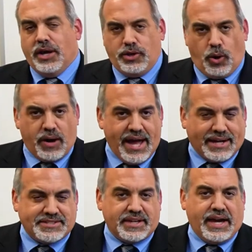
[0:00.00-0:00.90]
your
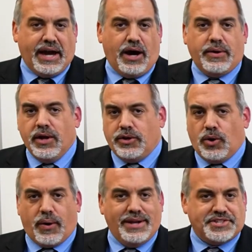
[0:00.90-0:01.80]
X account,
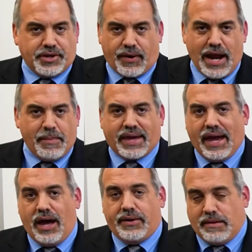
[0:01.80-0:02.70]
your Instagram
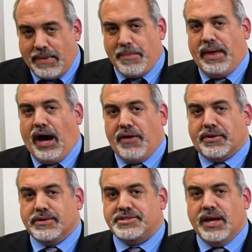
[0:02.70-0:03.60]
account, and maybe
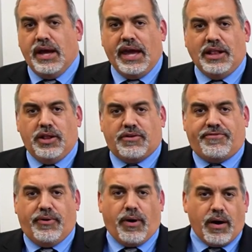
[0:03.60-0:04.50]
others, and look
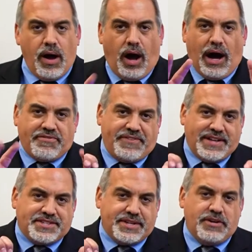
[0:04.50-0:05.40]
for
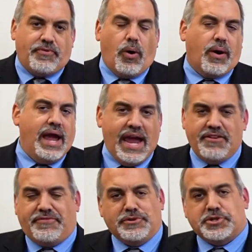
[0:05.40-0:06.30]
offensive or
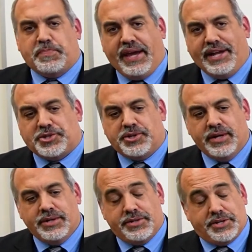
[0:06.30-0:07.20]
hateful speech
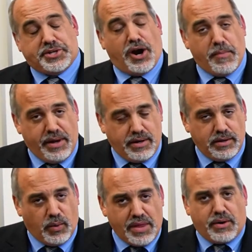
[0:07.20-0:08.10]
to determine
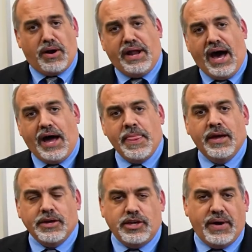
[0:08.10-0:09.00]
whether or not
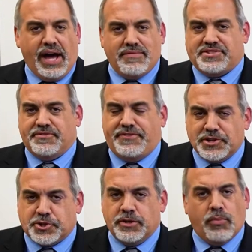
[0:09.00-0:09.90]
you have
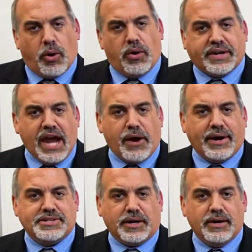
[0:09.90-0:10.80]
sufficient moral
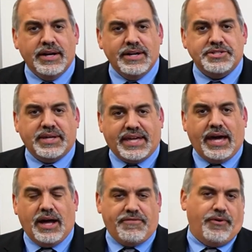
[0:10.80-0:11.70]
character to
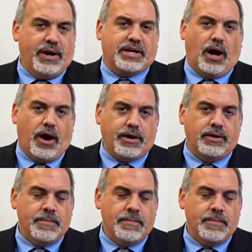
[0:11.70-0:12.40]
get a FOID card.